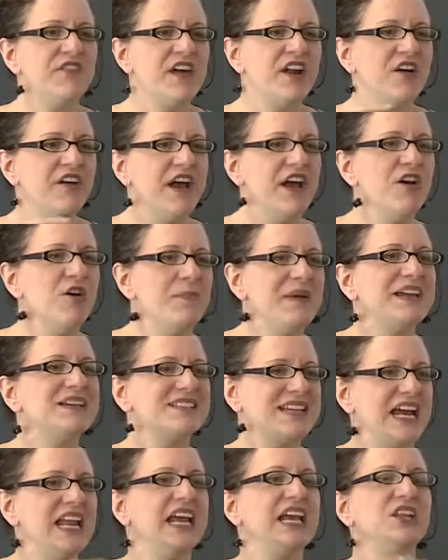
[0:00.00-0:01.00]
her that her Arabic
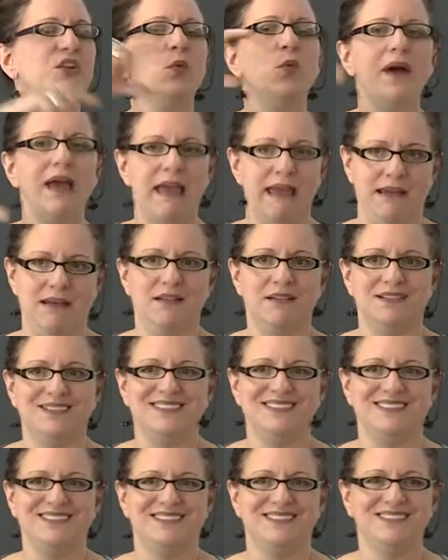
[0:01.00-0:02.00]
is getting in the way
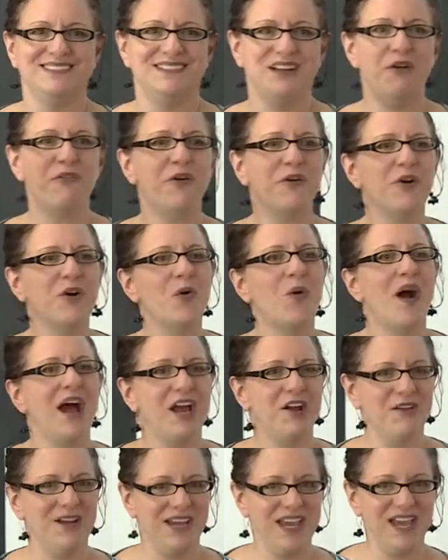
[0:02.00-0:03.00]
of her
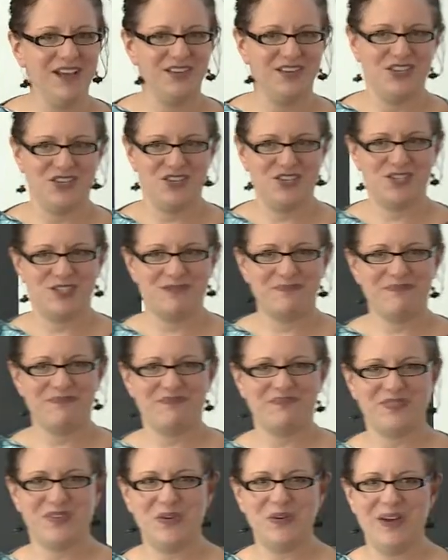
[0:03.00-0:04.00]
acquiring English.
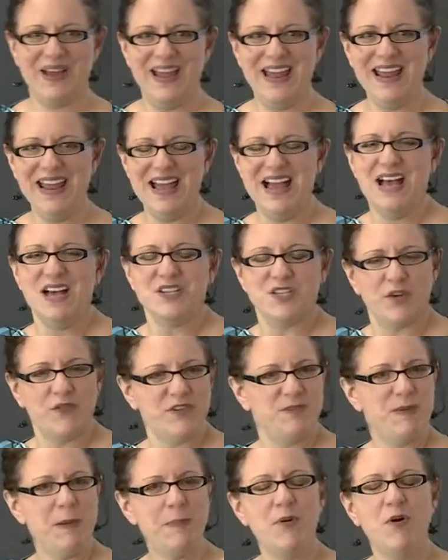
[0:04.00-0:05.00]
Okay? So,
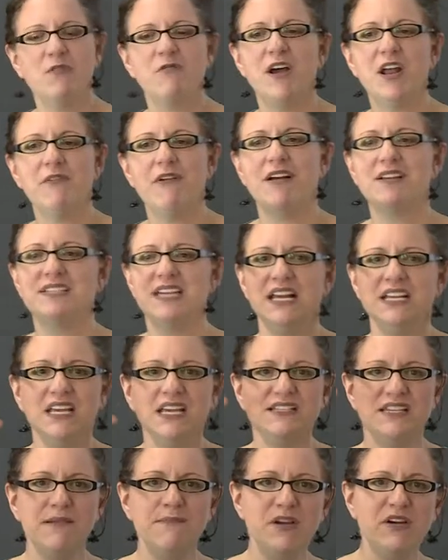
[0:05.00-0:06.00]
these people who run around saying
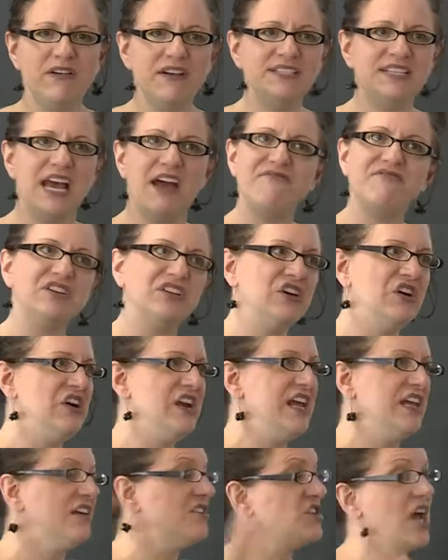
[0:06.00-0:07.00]
these immigrants have to
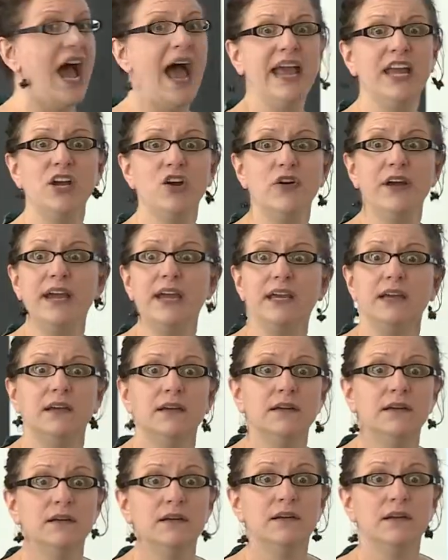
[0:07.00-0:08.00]
learn English, I
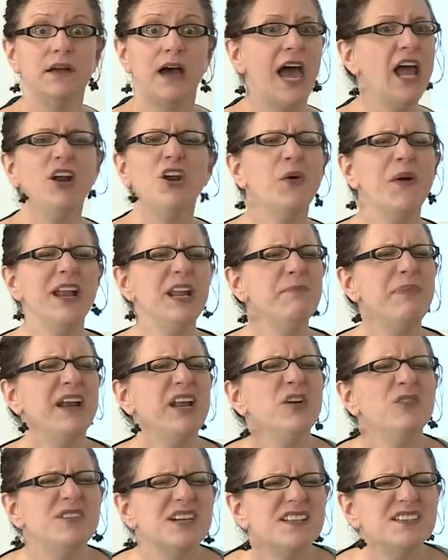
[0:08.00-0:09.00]
agree. I don't know
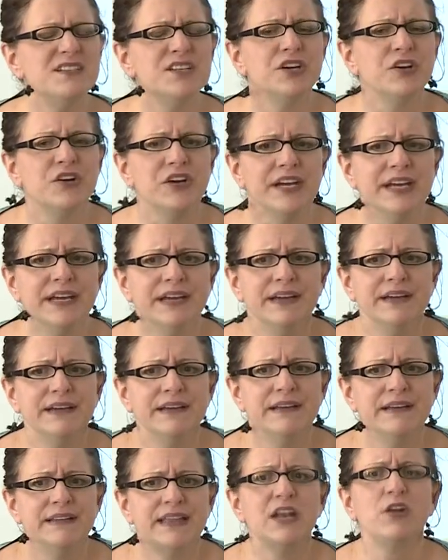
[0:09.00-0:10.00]
anybody who doesn't agree
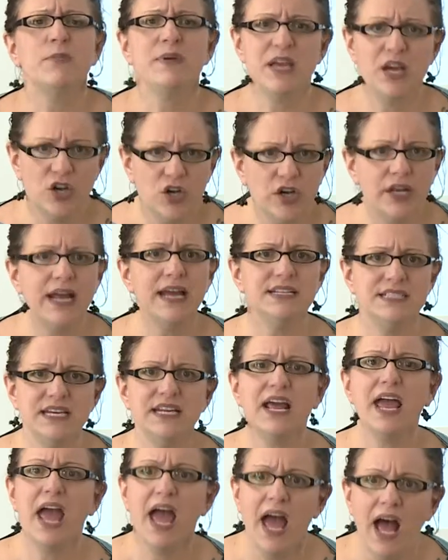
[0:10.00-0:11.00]
that it would be a good
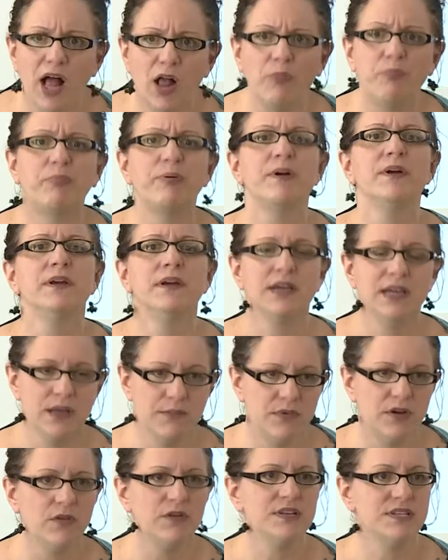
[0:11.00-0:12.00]
idea to help
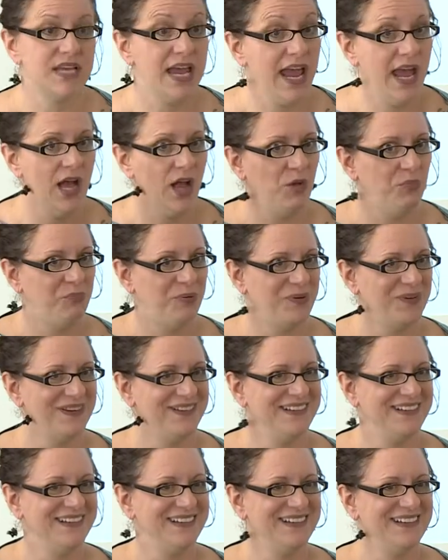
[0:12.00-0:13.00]
immigrants, help,
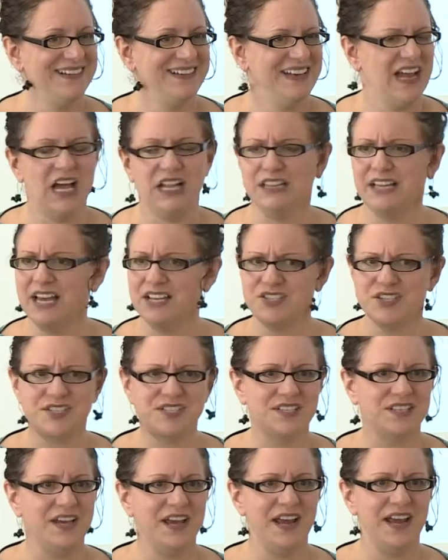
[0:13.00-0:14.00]
not
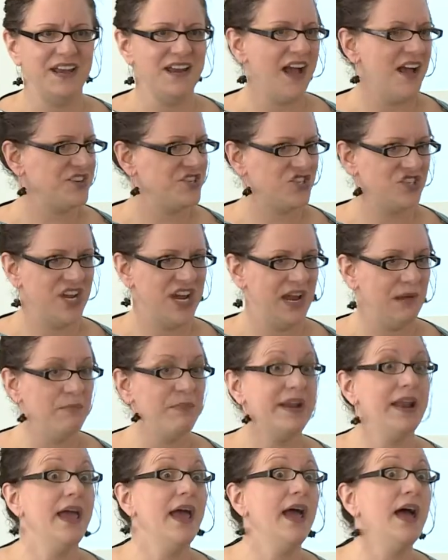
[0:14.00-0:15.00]
legislate, not
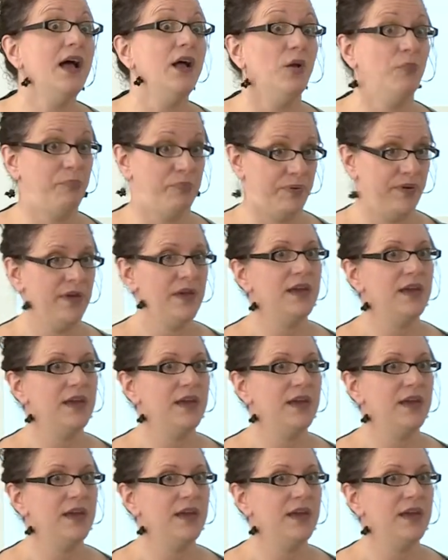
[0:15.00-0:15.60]
shame, but help